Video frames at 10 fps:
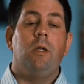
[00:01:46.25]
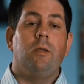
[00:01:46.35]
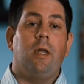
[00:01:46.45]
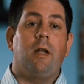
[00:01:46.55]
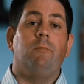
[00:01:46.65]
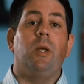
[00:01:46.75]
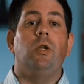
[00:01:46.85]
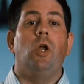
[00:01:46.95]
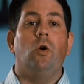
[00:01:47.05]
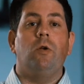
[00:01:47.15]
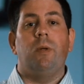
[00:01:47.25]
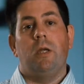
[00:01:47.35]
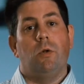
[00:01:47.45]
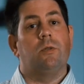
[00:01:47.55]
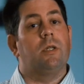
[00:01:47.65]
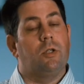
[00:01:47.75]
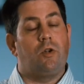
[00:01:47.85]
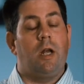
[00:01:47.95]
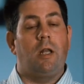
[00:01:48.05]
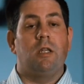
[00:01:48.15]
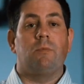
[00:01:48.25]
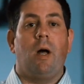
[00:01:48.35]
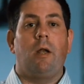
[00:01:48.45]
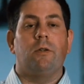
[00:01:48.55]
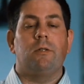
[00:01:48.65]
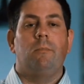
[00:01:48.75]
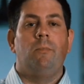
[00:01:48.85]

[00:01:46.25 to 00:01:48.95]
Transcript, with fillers: that have been known to be used in training these models.